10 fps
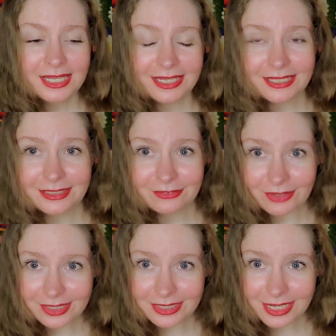And
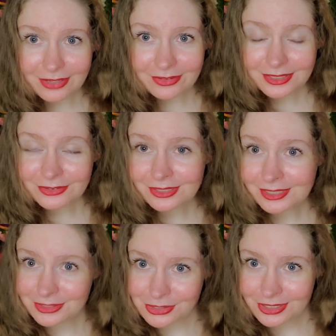right now they're doing
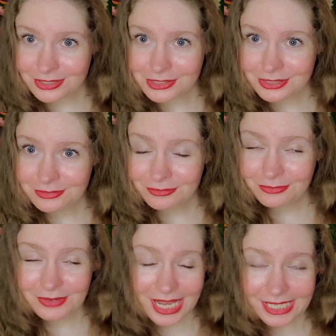construction
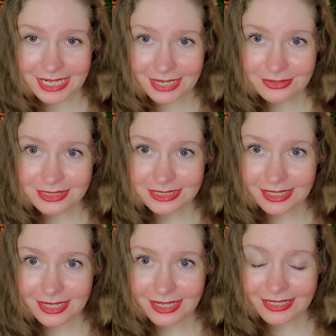right
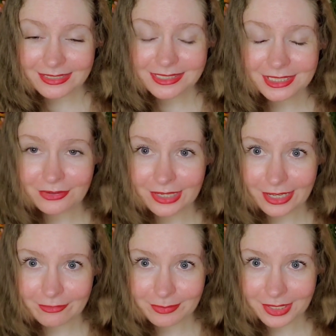outside, so I
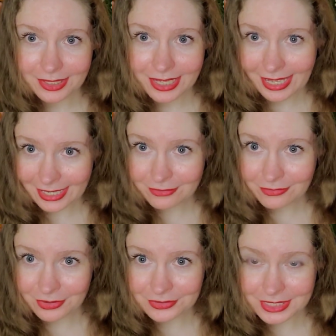have my
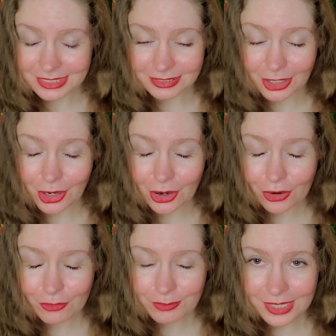headphones in,
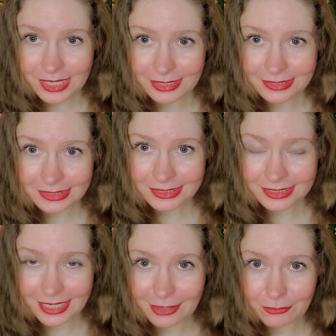hoping
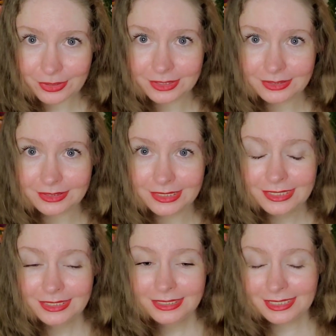that that will
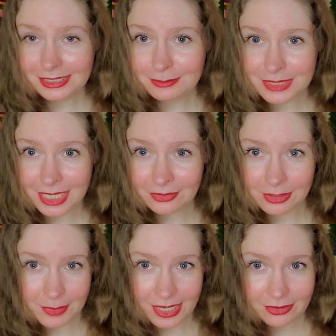keep down
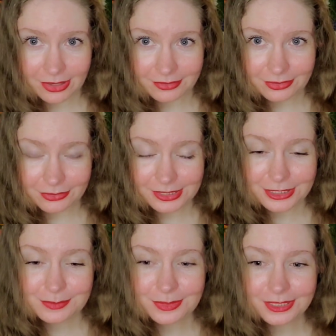the background
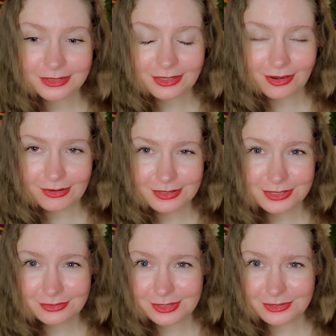noise, but
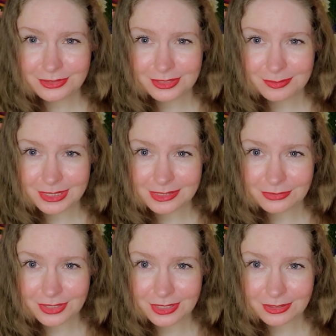also it usually means
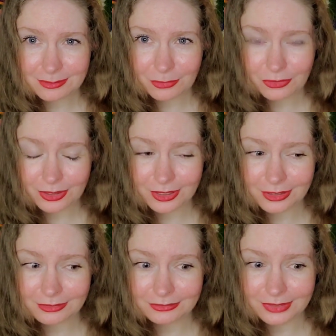you hear more
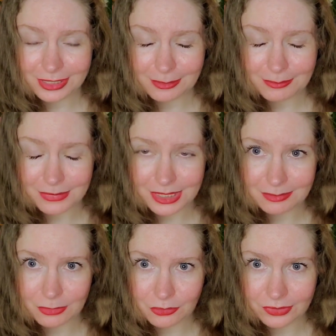of like me
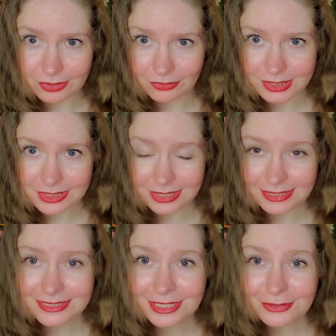moving and
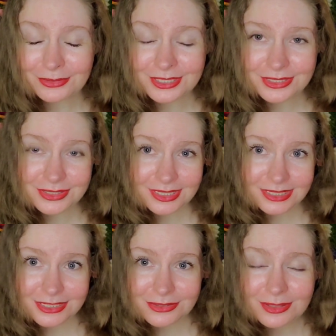rustling. So we're just
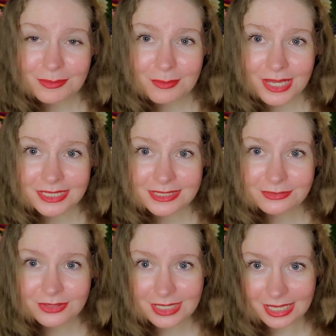gonna do the best
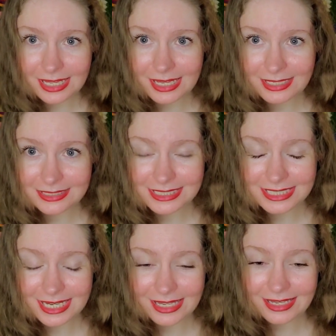we can
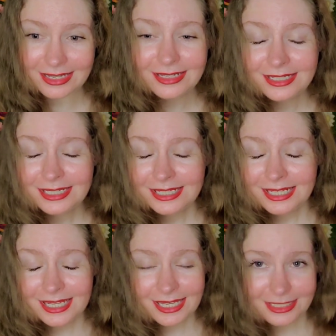today
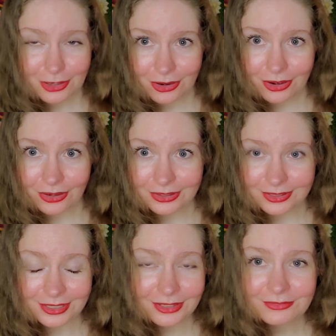and
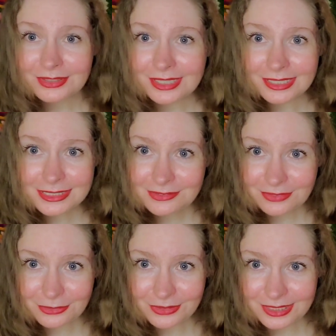all of the next
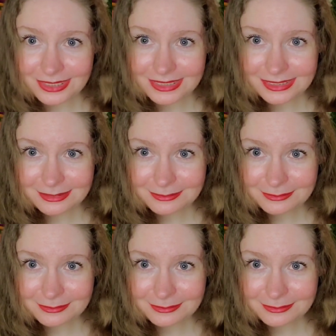few weeks.